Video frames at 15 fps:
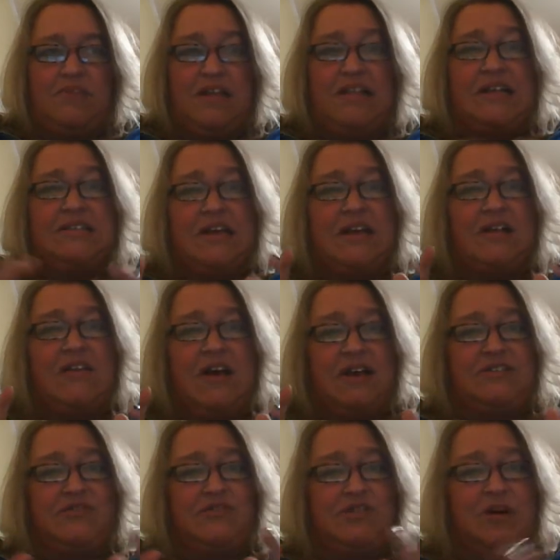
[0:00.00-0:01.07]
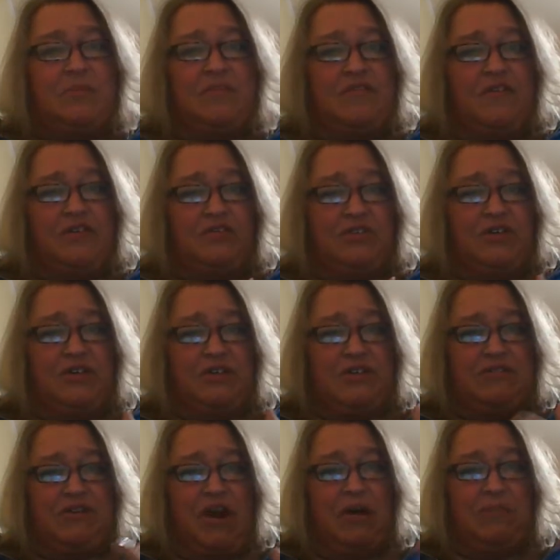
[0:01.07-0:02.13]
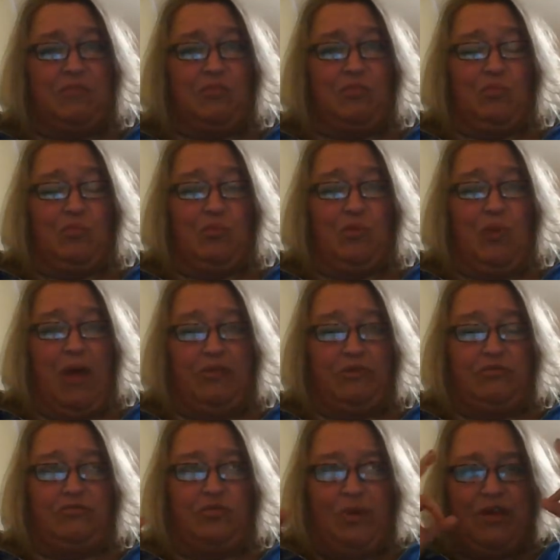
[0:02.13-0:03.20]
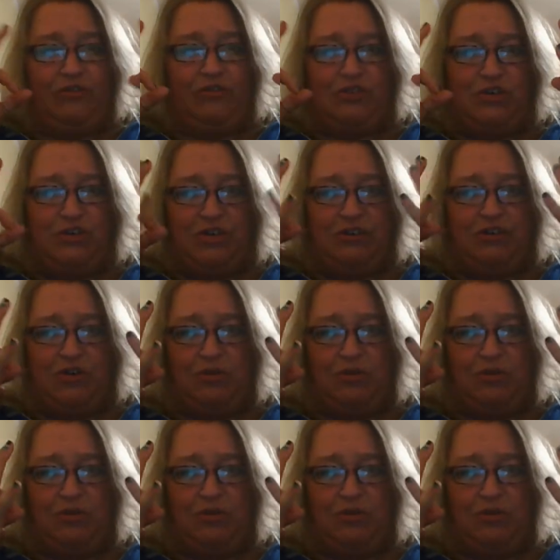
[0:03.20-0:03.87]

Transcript: And that's saying a lot because there's a couple of other series out there. I'm rather three other series out